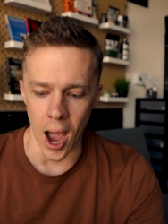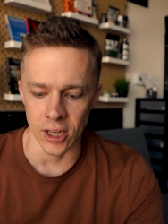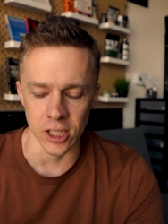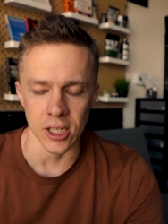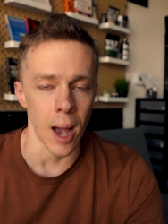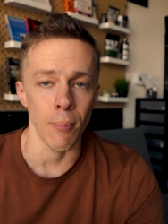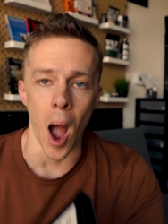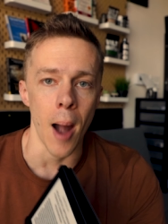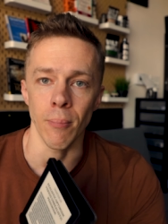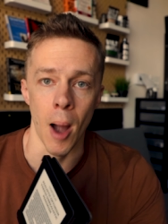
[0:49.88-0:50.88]
I just I'm,
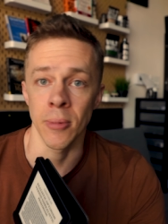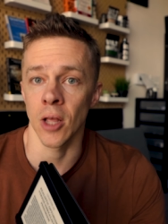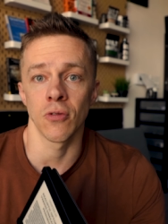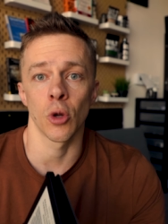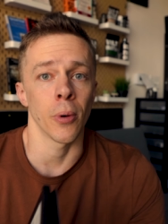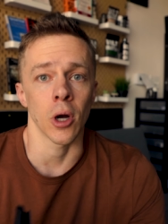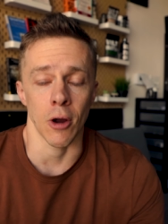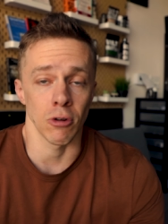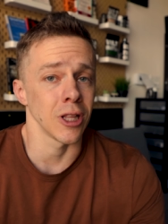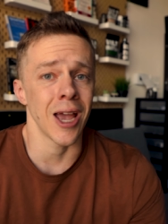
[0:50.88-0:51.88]
I'm I'm in love with your book.
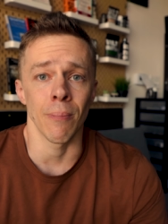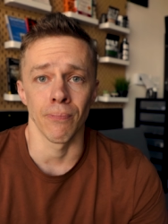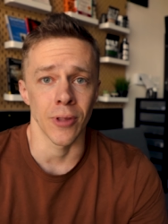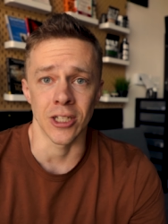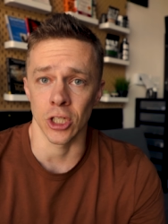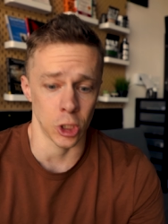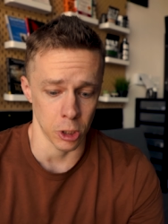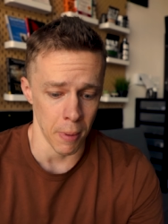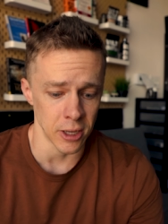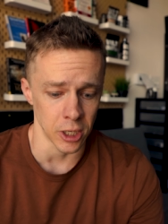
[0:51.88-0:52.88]
I really am. It's
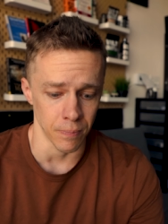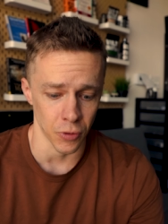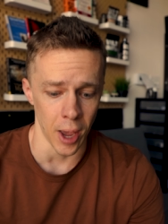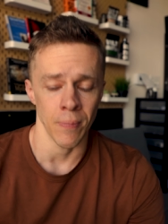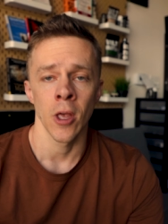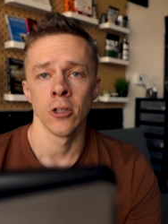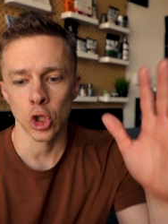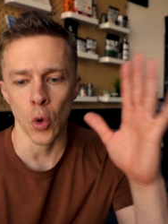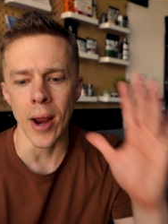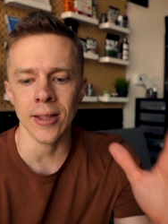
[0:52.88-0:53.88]
just amazing. Okay,
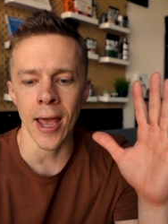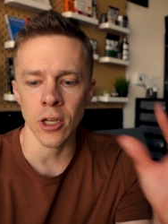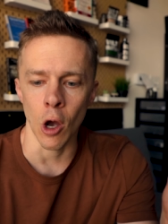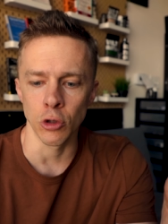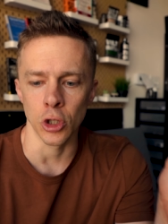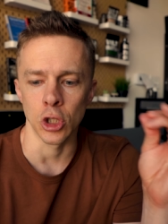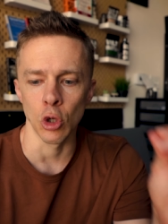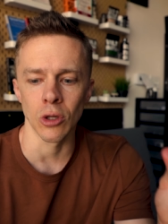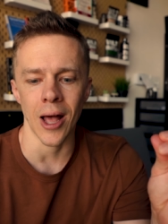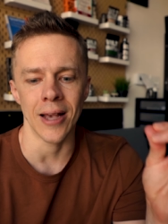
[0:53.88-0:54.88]
straight line coaches
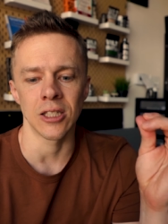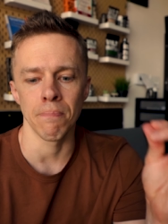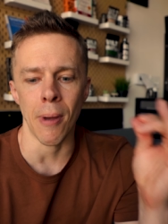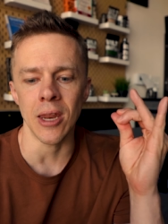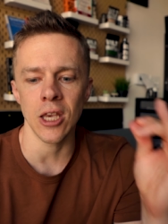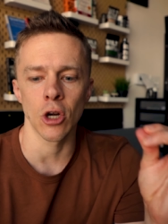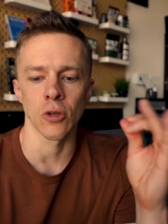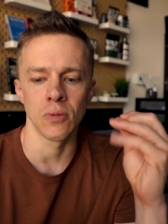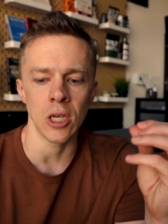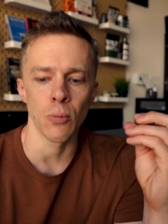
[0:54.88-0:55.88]
utilize the many
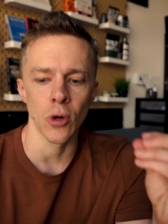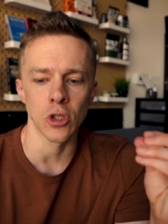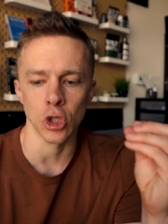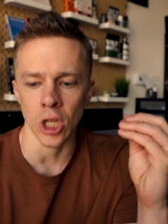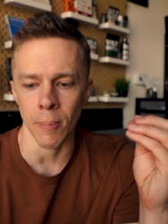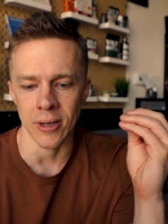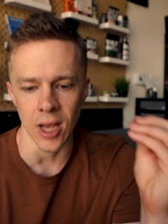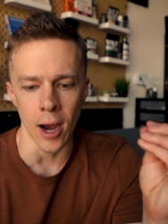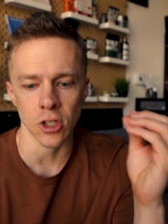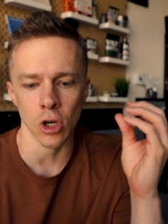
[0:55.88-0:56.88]
years of deep research done by
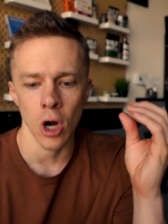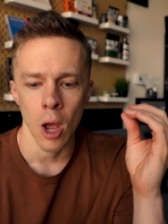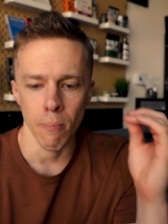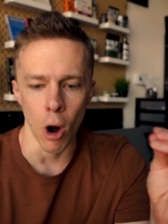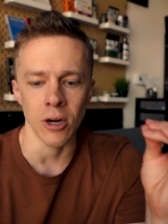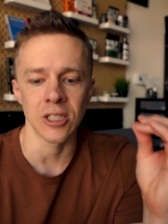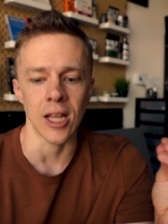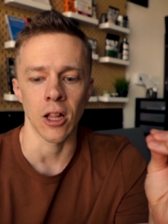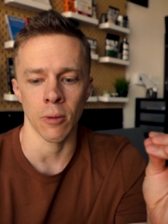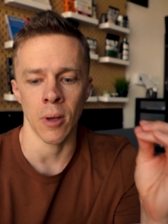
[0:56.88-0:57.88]
Dr. Martin
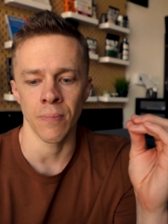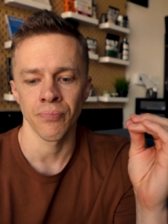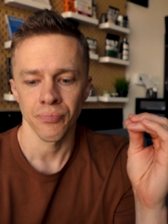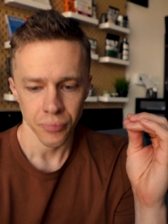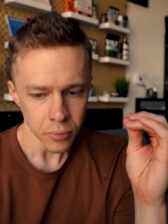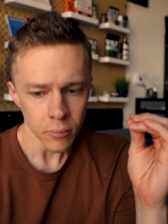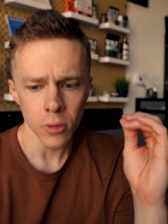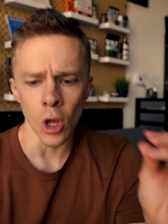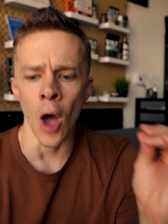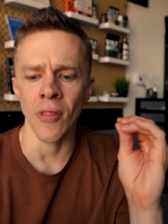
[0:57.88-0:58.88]
Seligman
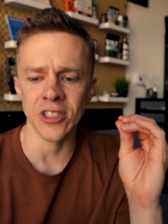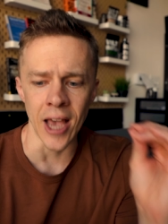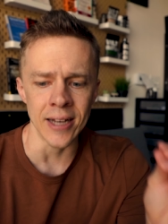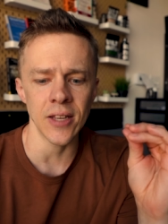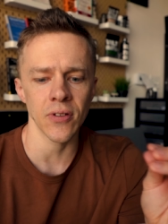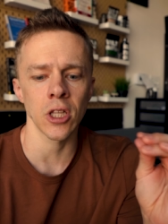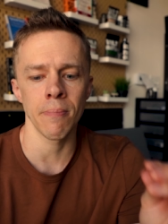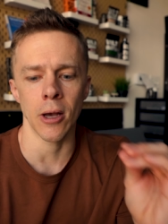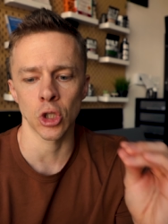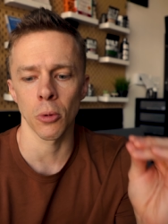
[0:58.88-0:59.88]
on the scientifically
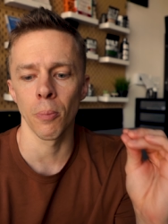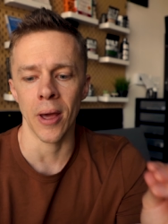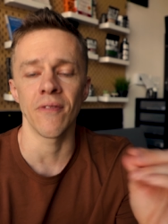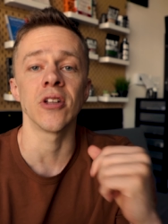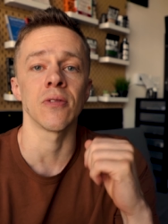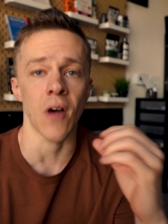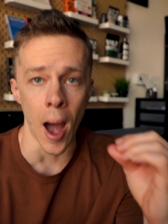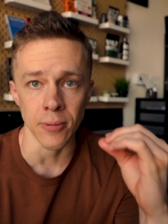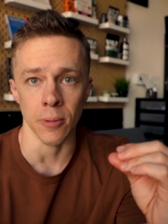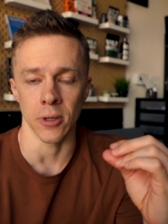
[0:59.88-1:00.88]
measurable benefits of
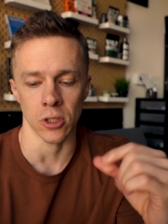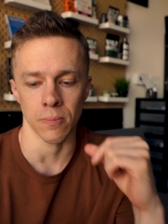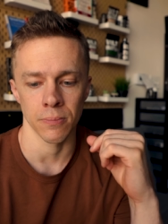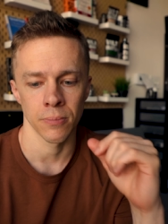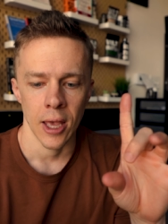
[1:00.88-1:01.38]
optimism.